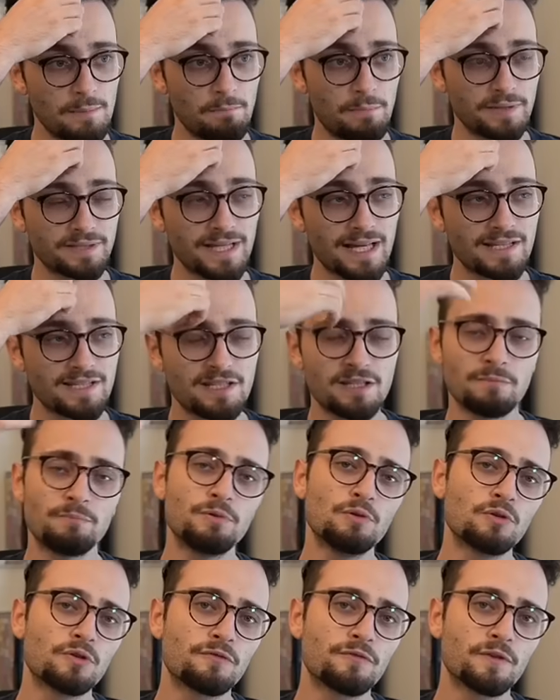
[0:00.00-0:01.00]
But that's the
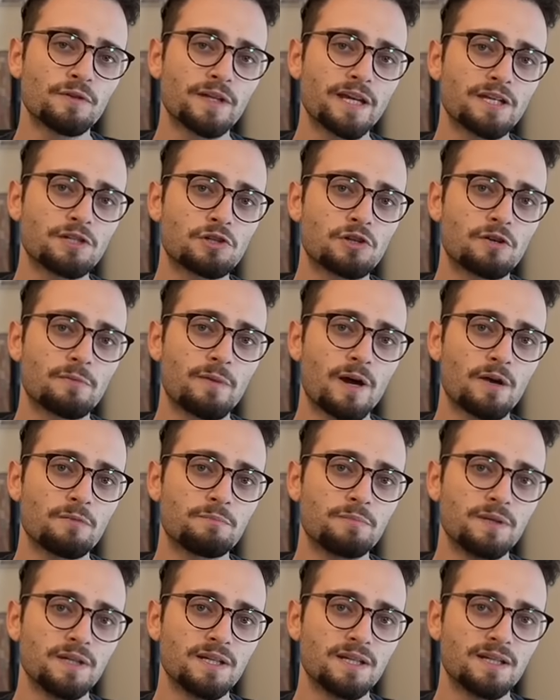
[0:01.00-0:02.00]
beautiful nature
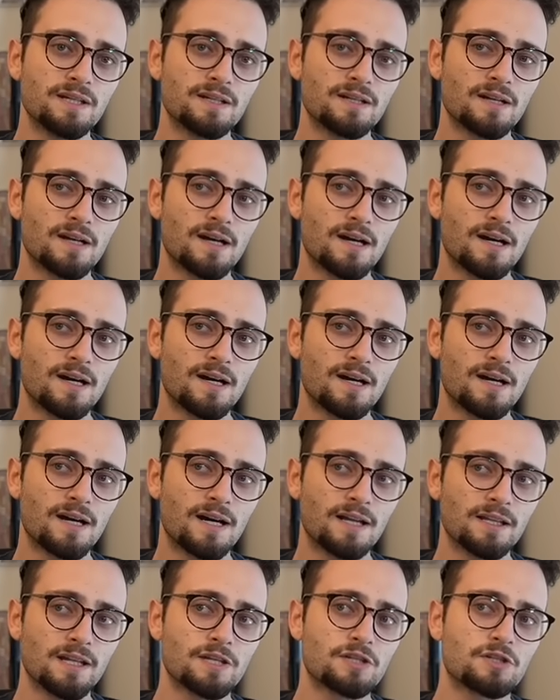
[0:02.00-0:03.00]
about being uh,
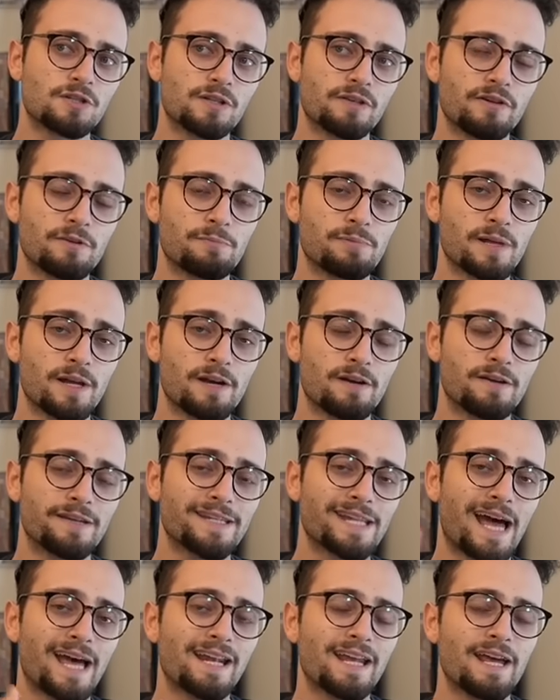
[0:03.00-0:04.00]
a legendary player.
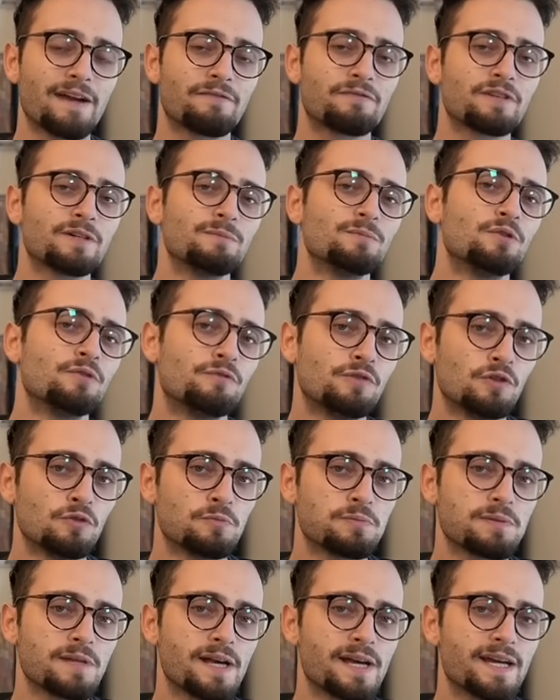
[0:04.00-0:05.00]
Not every move you
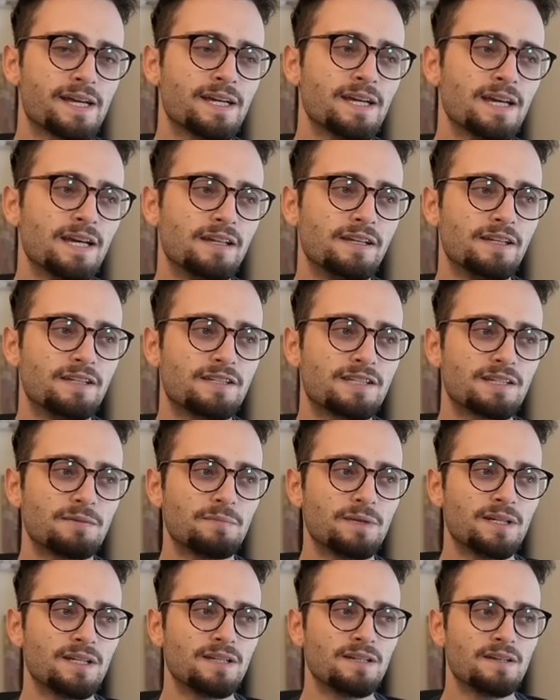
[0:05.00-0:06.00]
play needs to
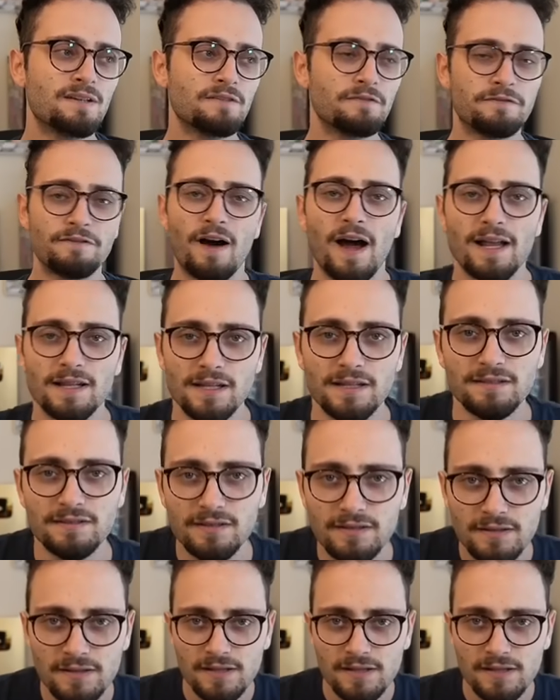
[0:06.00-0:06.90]
be violent.